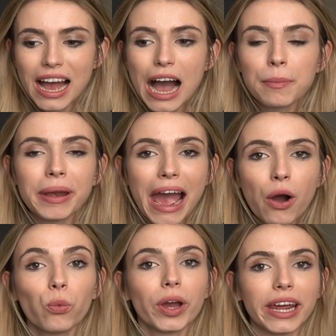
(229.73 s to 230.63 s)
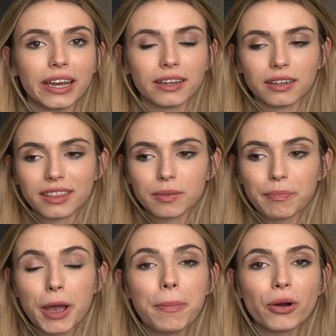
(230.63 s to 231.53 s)
I'm now winning
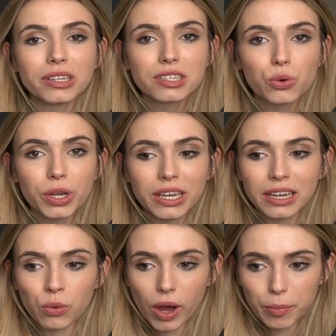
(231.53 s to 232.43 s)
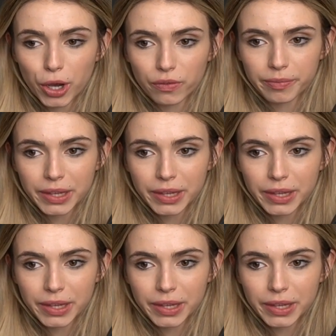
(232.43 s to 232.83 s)
my opponent's queen in one move.